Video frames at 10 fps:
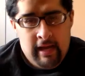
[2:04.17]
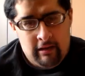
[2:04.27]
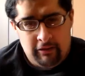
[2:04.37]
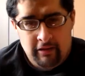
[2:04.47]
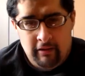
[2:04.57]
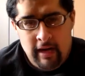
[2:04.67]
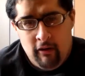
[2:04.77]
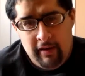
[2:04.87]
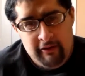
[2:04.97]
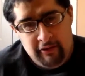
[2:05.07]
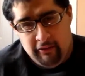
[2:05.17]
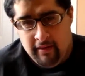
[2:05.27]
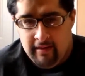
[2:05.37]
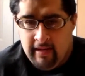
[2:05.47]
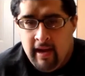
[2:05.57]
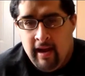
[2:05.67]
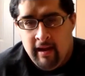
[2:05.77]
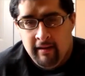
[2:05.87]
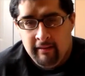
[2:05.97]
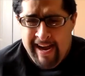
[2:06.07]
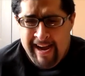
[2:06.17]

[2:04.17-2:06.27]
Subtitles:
Hello, sir, how are you doing today?